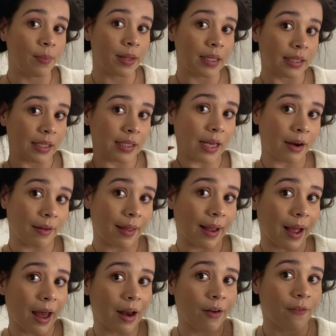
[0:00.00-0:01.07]
pieces that are like
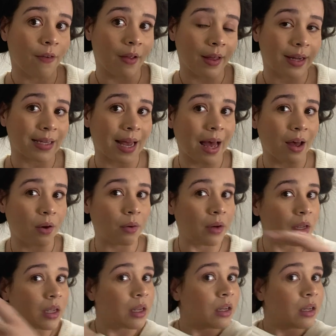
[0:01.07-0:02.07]
kind of falling down